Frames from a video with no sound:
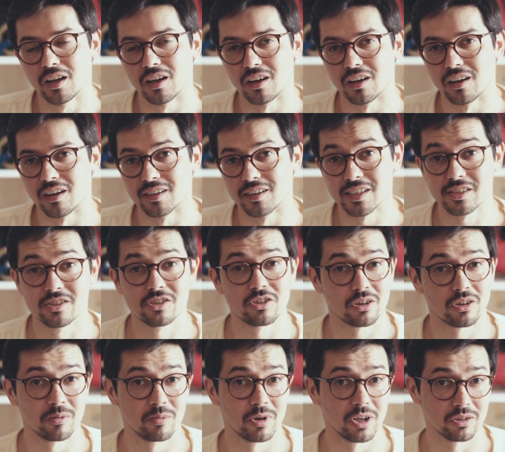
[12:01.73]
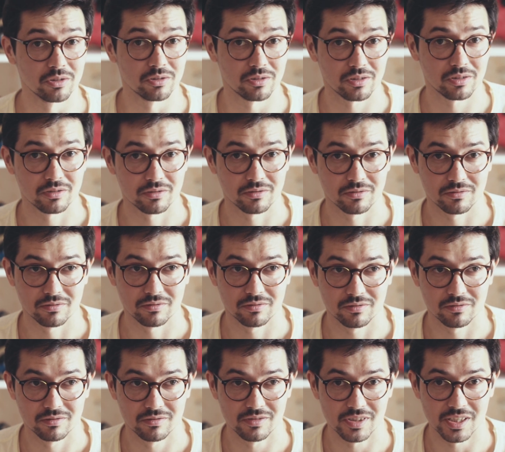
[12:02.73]
Let's talk about
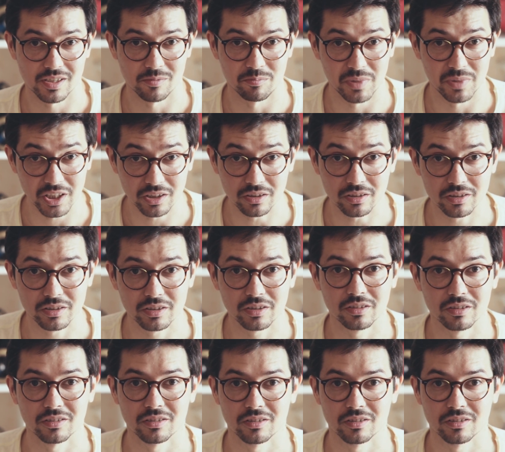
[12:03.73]
the build